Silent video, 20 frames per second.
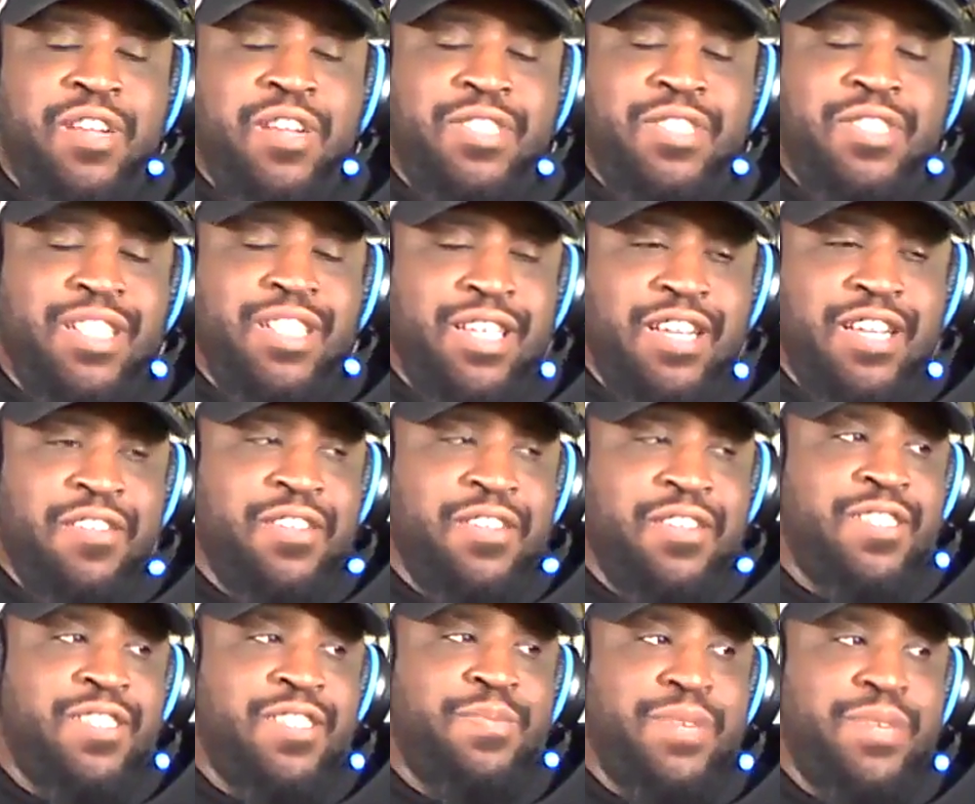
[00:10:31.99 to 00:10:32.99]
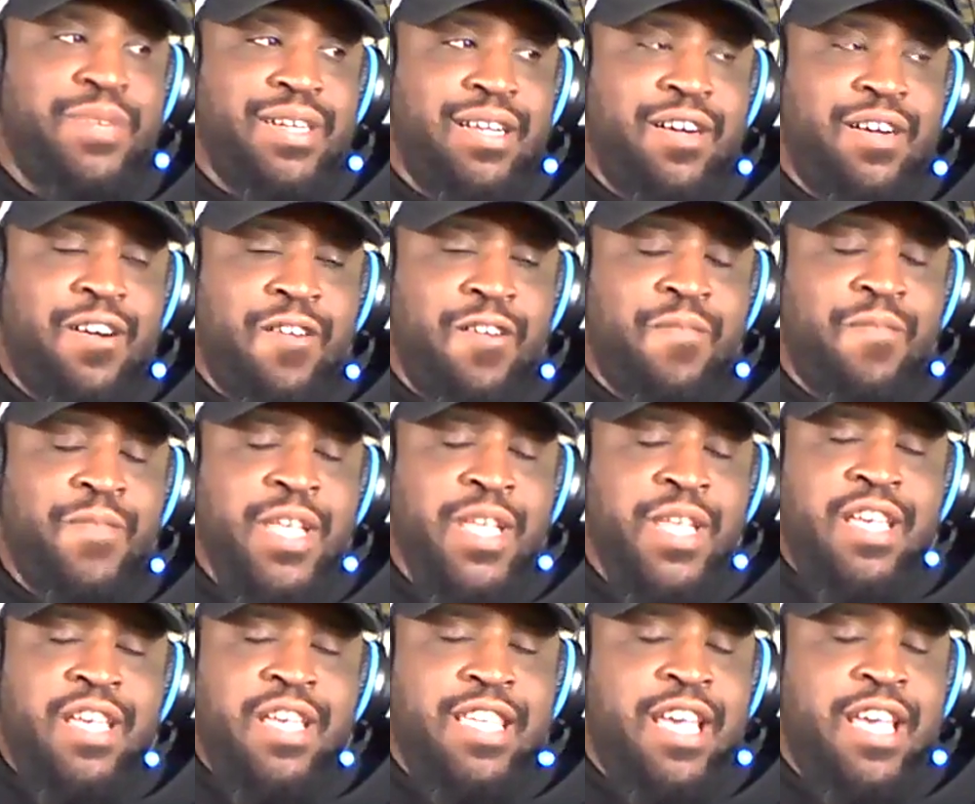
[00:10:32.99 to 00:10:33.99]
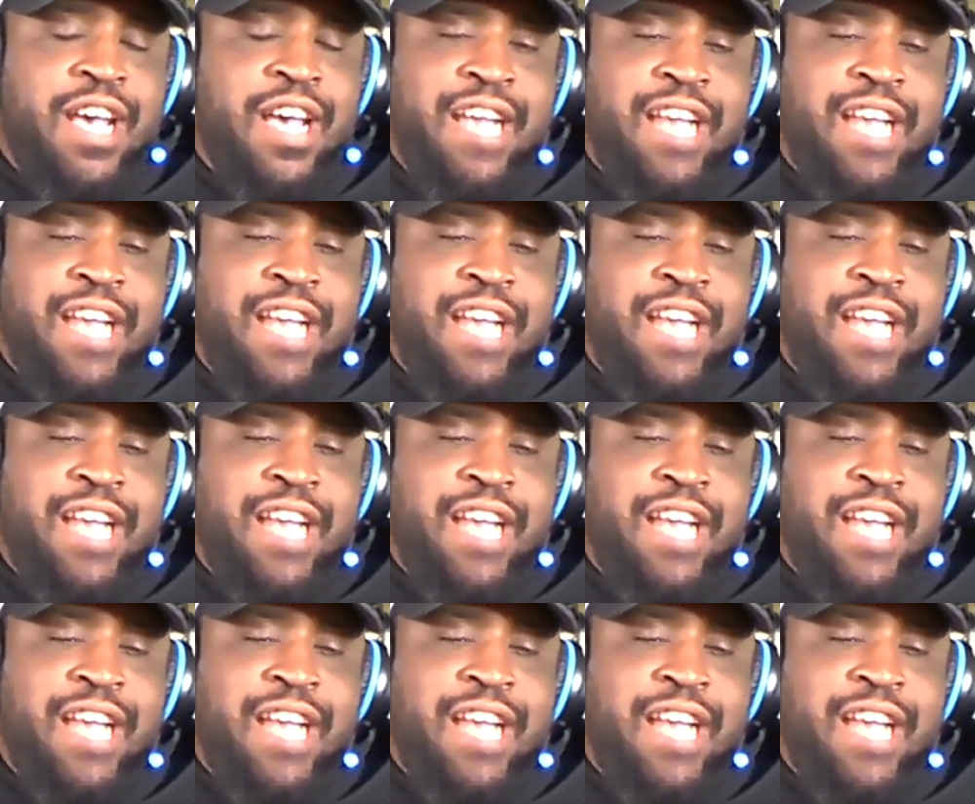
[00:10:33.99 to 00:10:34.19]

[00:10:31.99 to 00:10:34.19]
It was hilarious. But yeah,